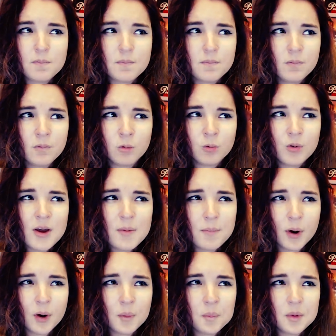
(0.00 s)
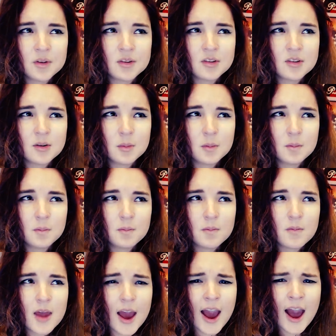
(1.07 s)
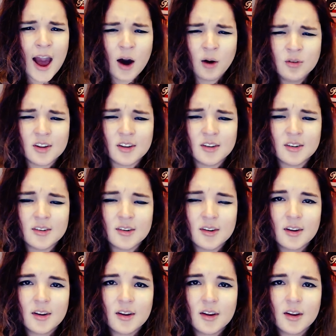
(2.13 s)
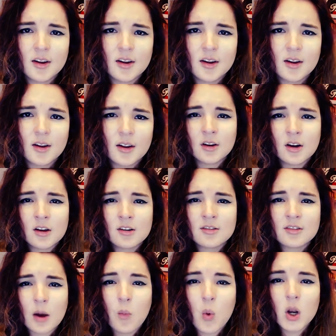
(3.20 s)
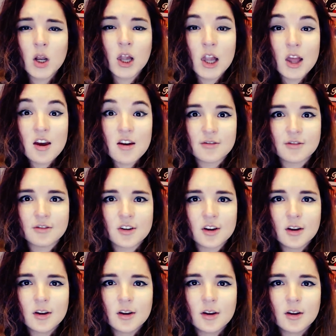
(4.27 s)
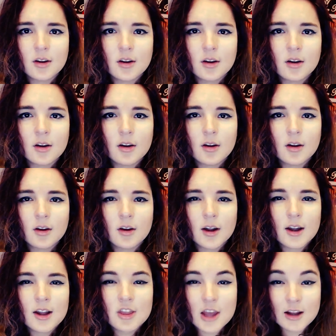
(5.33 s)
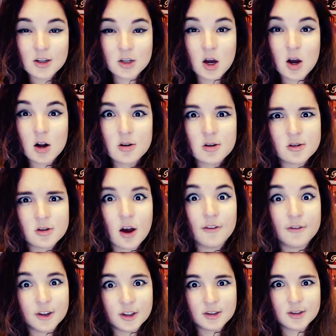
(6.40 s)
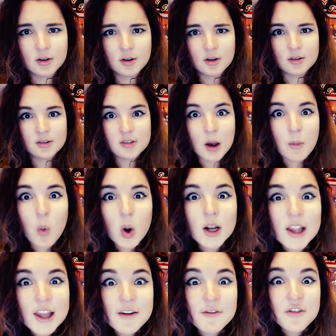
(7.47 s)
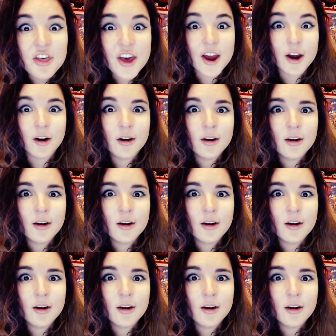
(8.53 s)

repurposed houses. Someone lived in that doctor's office. Someone lived there.